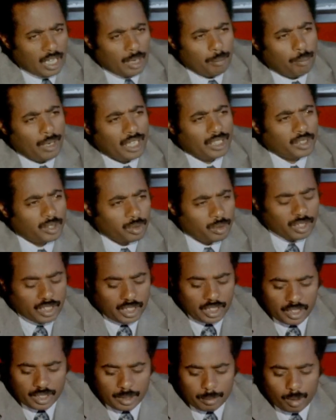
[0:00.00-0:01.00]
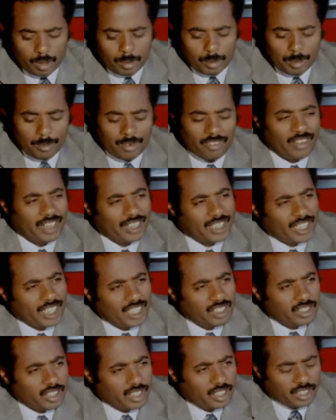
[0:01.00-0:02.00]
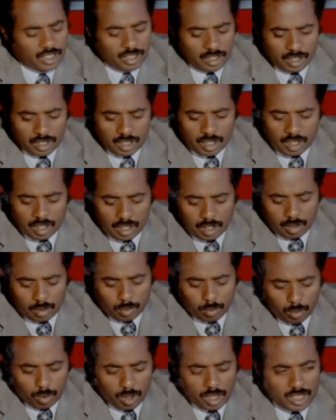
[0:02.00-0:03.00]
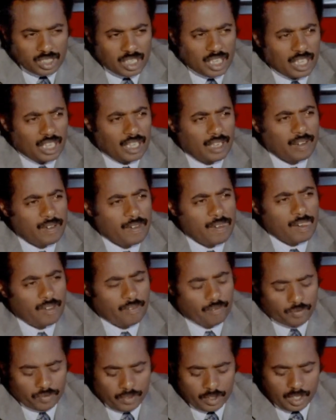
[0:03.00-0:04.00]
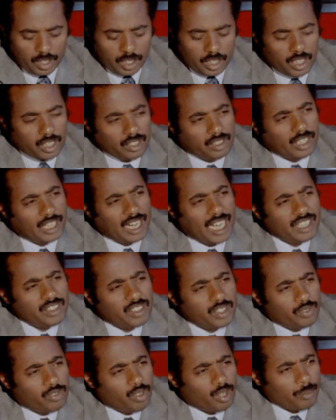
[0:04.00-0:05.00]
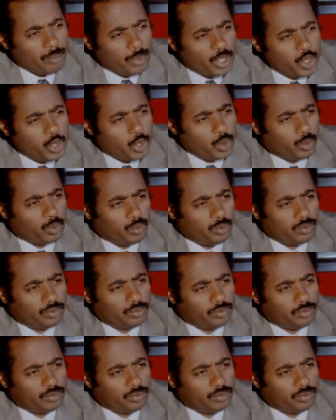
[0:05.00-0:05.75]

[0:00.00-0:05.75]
And particularly, the problem of agriculture was the land reform issue.